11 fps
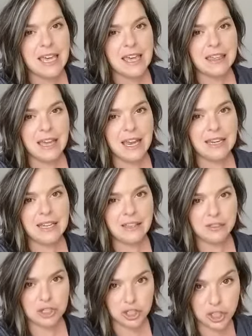that
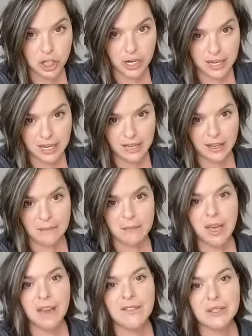there's sugar in it.
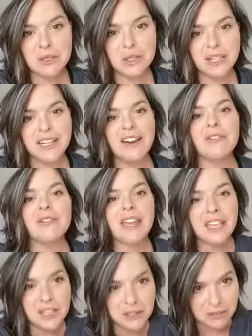Hi, Victoria. Oh,
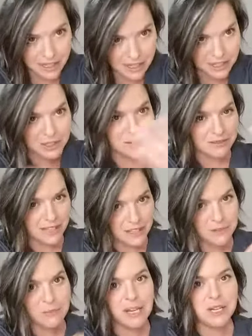thank you.
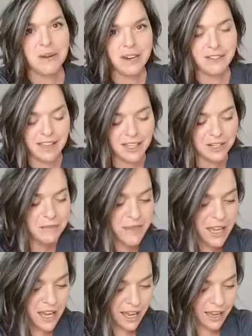My new hair. Thank you.
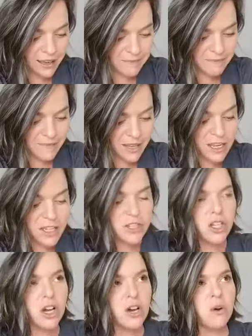
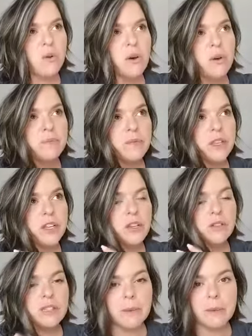So,
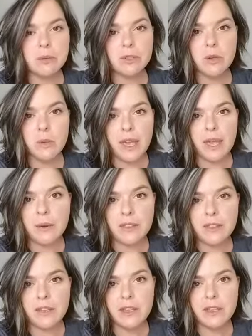some people do okay
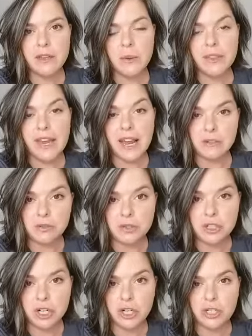with natural
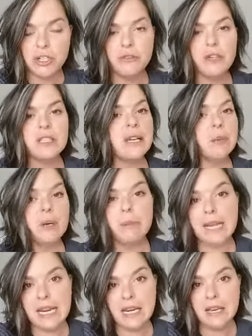sugar. So, for example, a
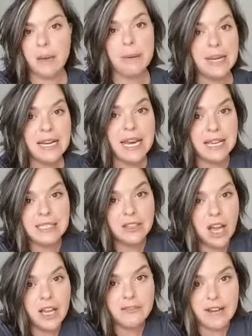banana. A banana has a
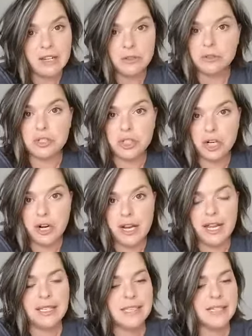lot of natural sugar in
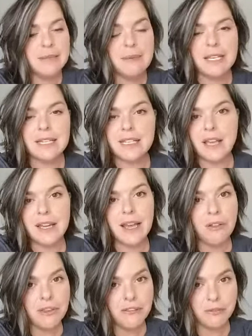it. It doesn't mean it's an
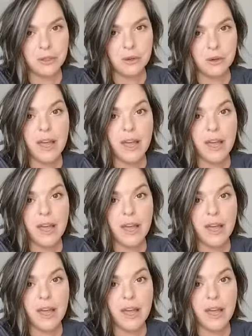unhealthy food.